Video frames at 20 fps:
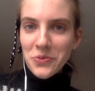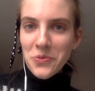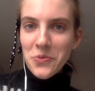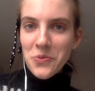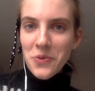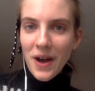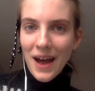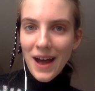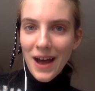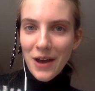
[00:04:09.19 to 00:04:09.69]

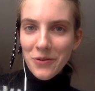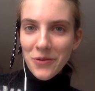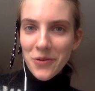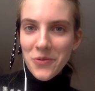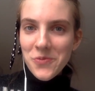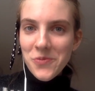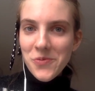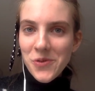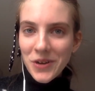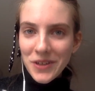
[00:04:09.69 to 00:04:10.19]
Wow,
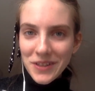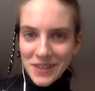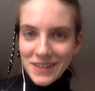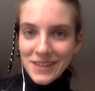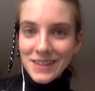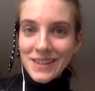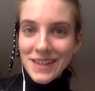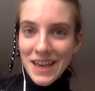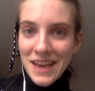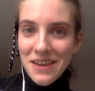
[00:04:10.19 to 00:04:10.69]
what a
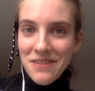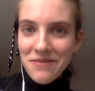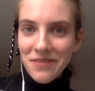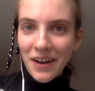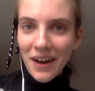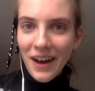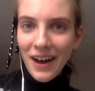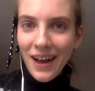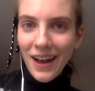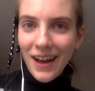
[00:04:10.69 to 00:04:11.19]

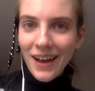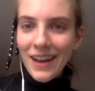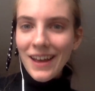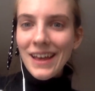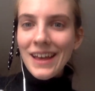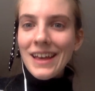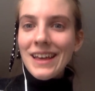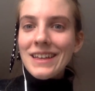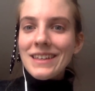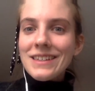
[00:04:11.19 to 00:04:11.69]
diva.
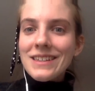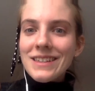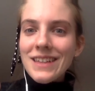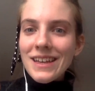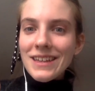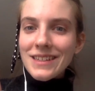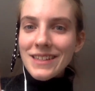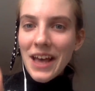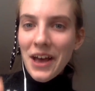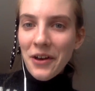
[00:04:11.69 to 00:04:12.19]

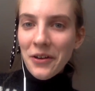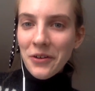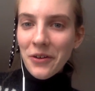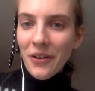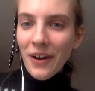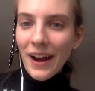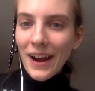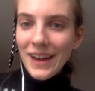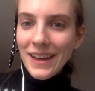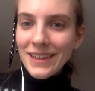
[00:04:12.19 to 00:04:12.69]
Sit down,
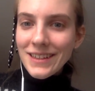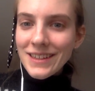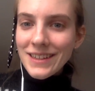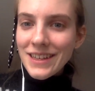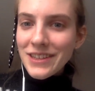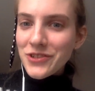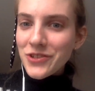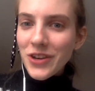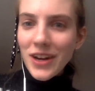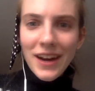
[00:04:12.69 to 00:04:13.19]
Grace.
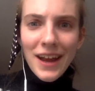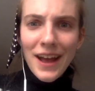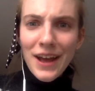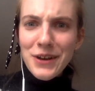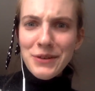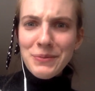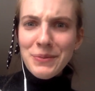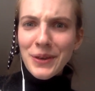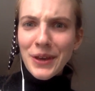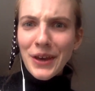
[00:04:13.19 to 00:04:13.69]
He's trying to
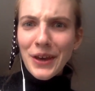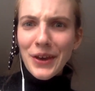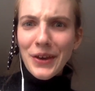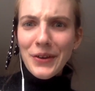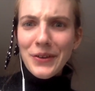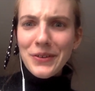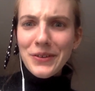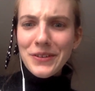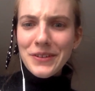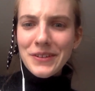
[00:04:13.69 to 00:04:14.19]
help you.